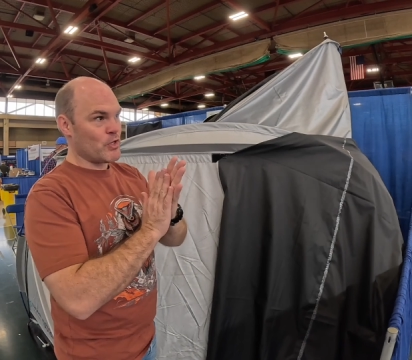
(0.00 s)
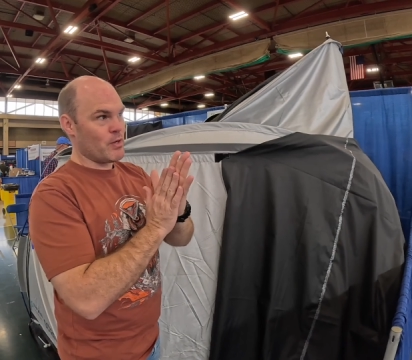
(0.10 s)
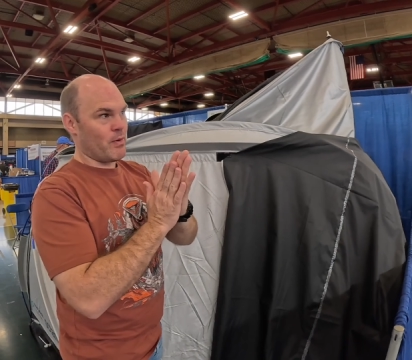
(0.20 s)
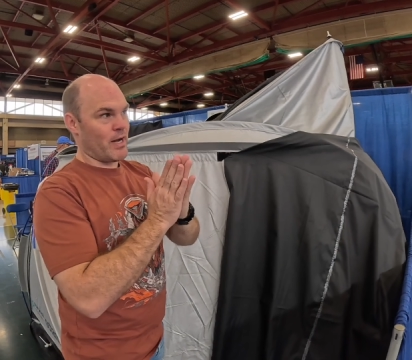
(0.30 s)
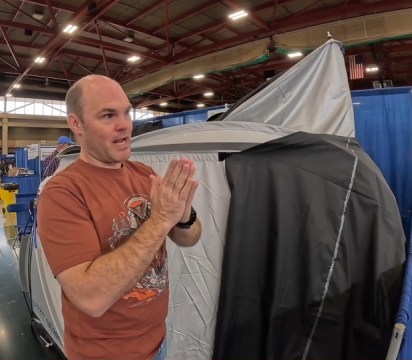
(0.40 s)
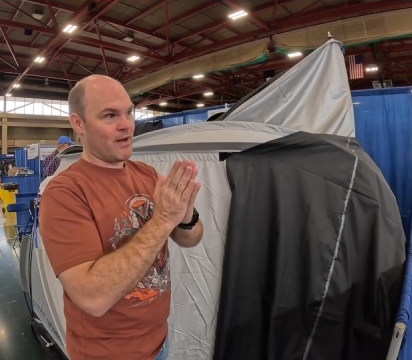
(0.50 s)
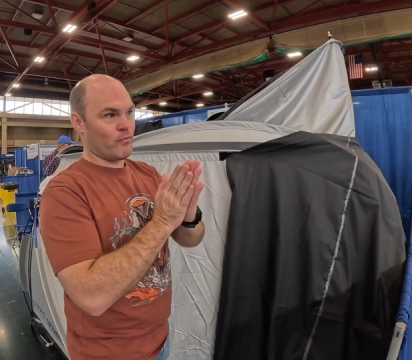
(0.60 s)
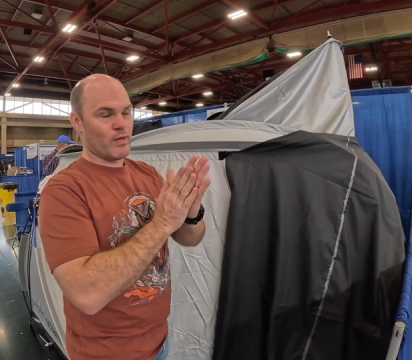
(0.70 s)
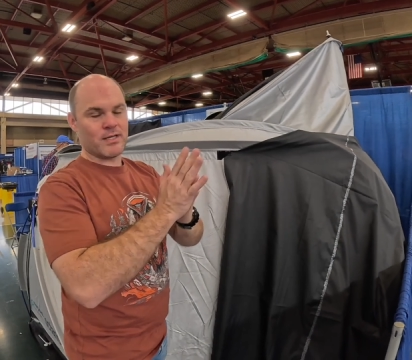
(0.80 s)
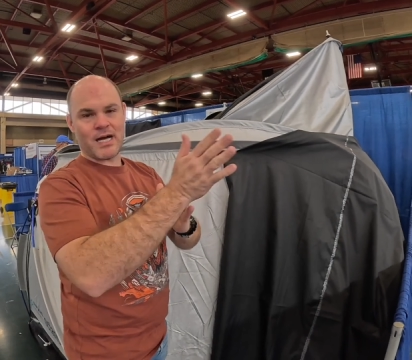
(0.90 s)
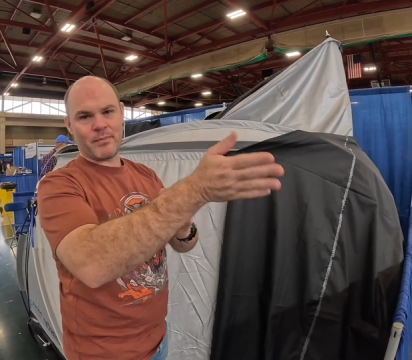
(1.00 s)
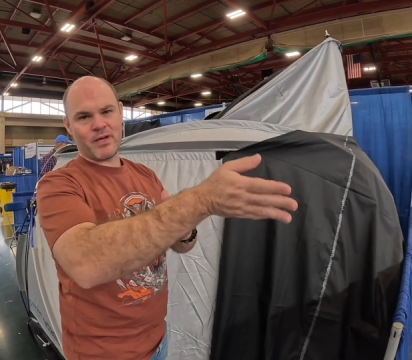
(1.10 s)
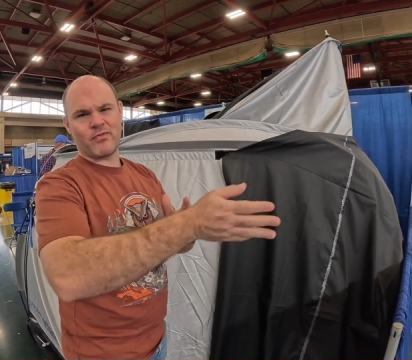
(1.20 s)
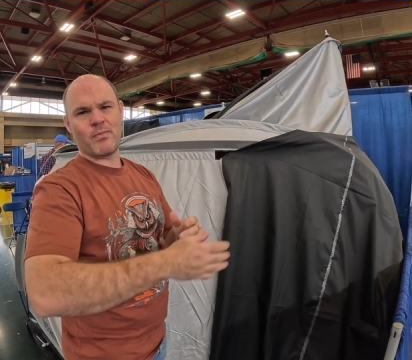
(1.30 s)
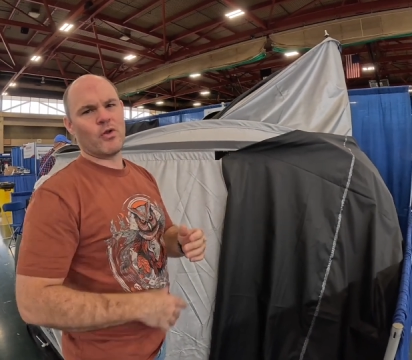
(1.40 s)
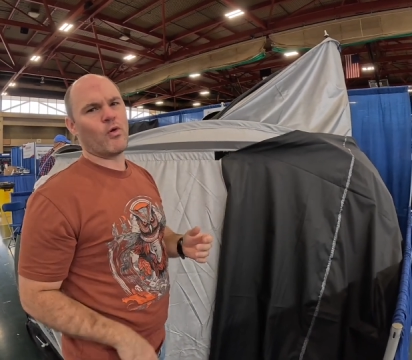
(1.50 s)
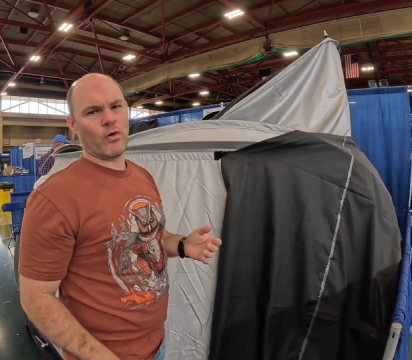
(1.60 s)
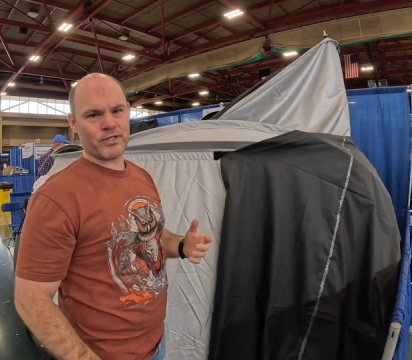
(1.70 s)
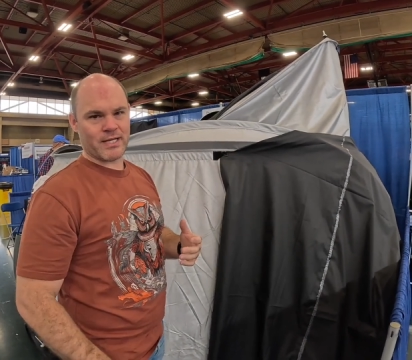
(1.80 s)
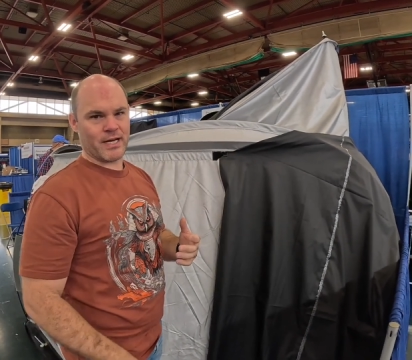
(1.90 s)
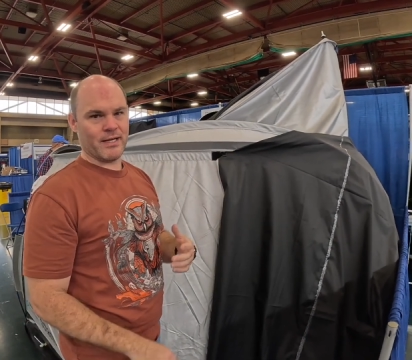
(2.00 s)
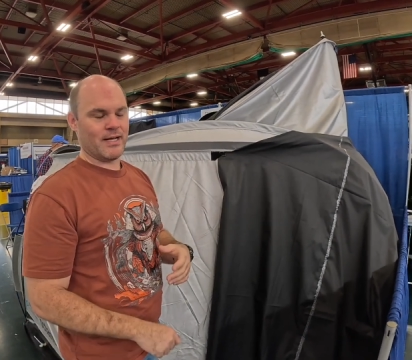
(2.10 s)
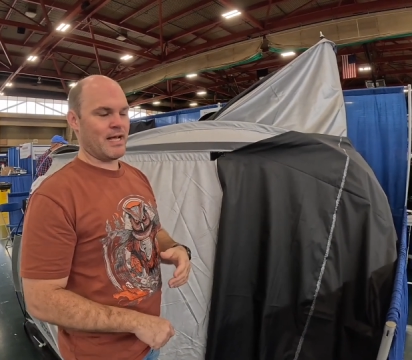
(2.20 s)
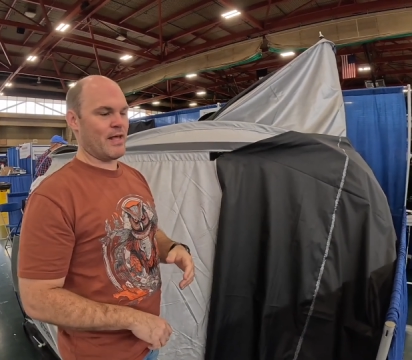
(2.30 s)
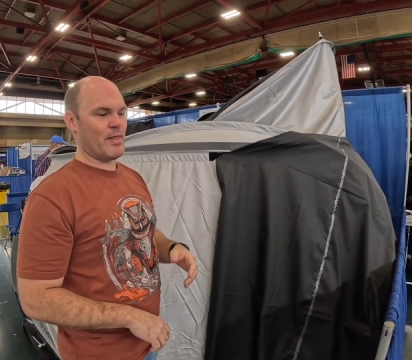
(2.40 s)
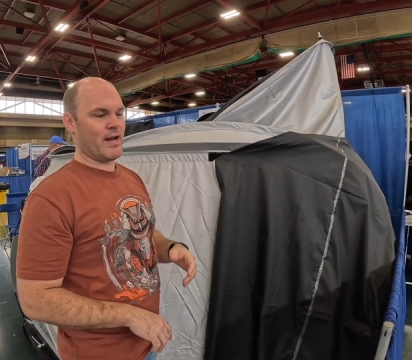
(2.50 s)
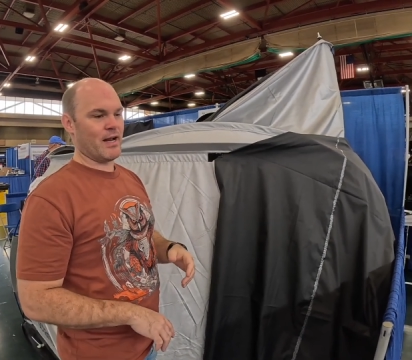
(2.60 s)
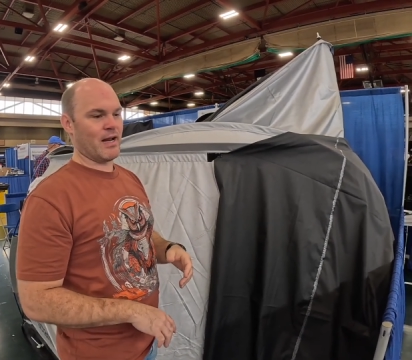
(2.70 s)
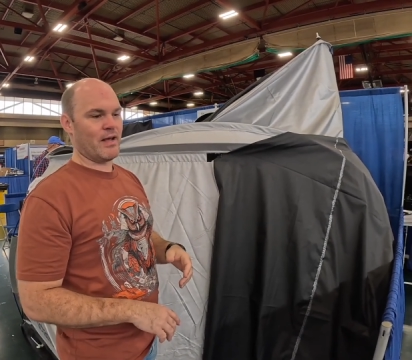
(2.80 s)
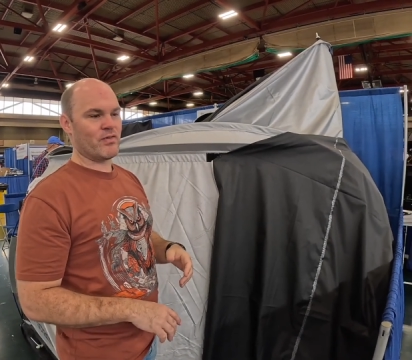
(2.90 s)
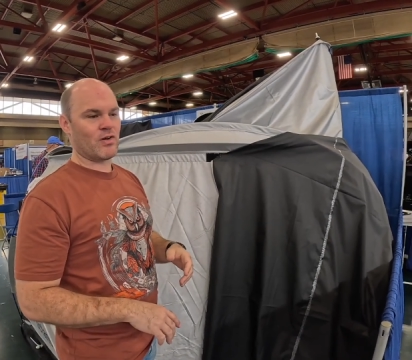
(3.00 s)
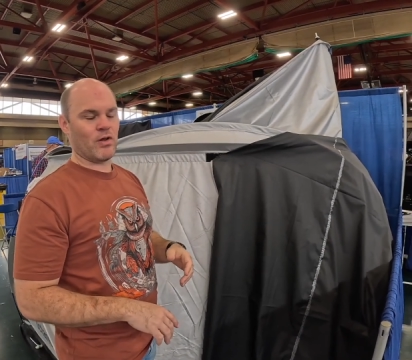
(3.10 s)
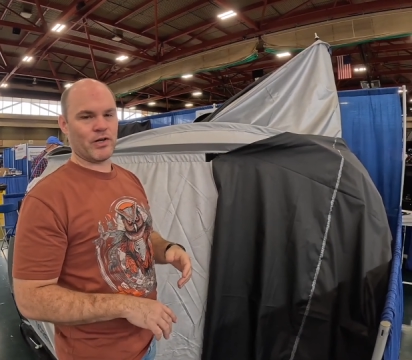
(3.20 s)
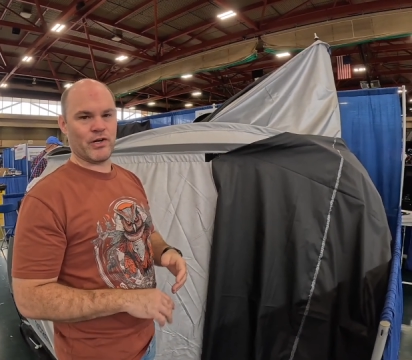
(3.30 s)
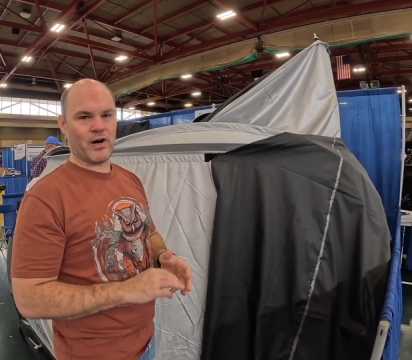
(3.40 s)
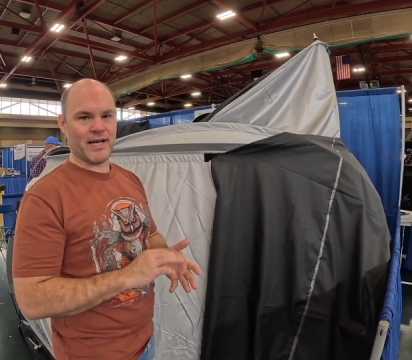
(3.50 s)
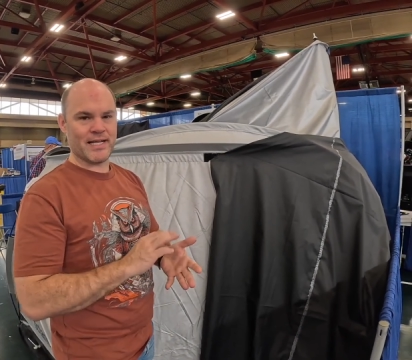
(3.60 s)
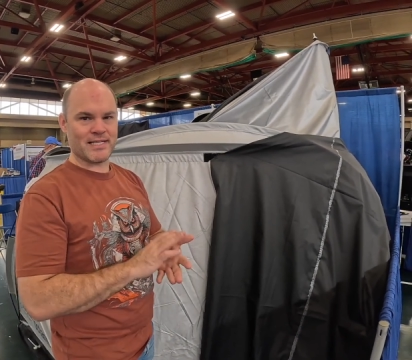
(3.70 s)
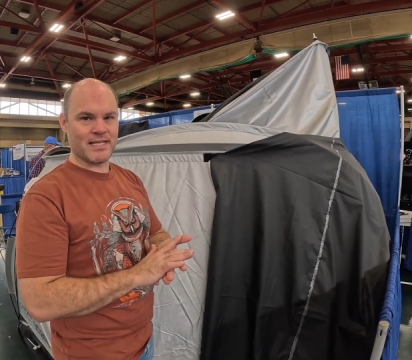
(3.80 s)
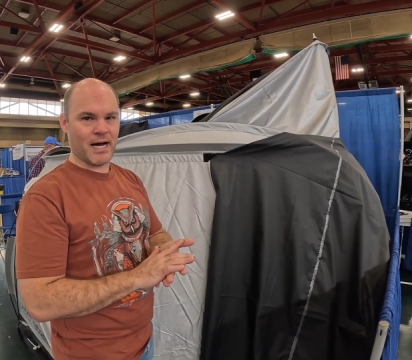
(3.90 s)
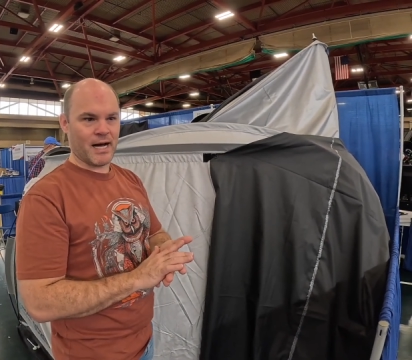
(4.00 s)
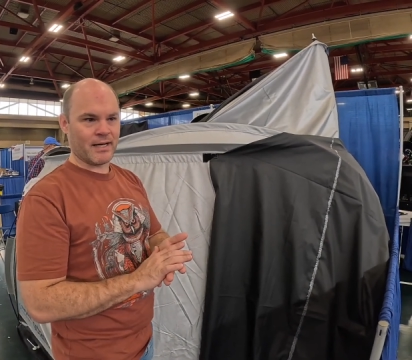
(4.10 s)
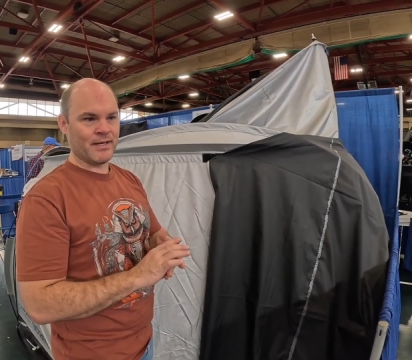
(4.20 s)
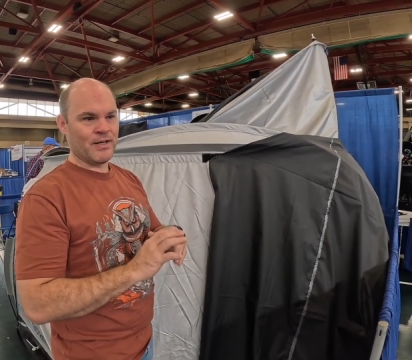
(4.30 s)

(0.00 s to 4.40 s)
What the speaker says: you might have wind coming from the north, say, and then at 11 o'clock at night, it's dark,